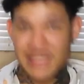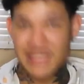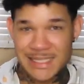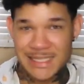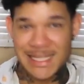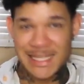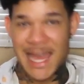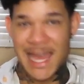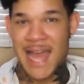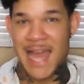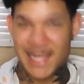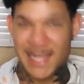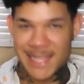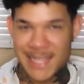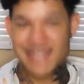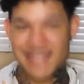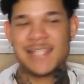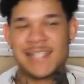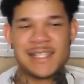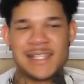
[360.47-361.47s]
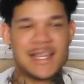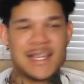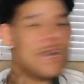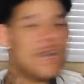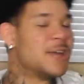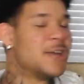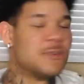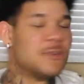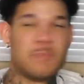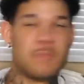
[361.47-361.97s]
It's that easy.
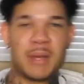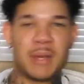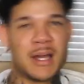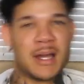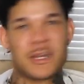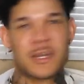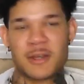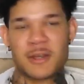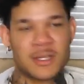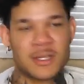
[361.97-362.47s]
You plug your